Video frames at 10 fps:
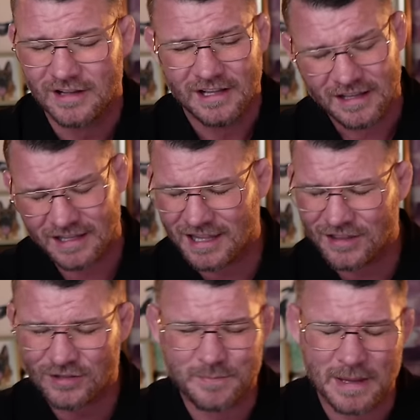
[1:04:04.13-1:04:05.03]
And then
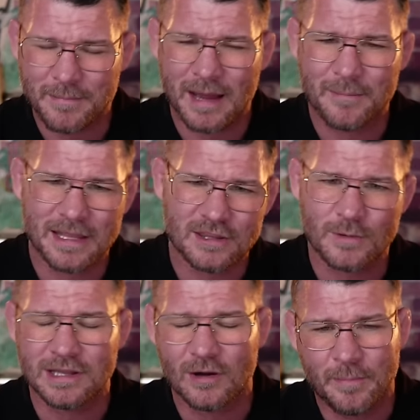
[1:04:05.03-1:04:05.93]
just bit by bit doing
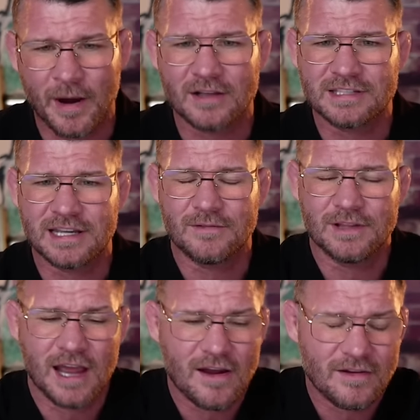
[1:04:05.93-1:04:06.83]
little parts here and there.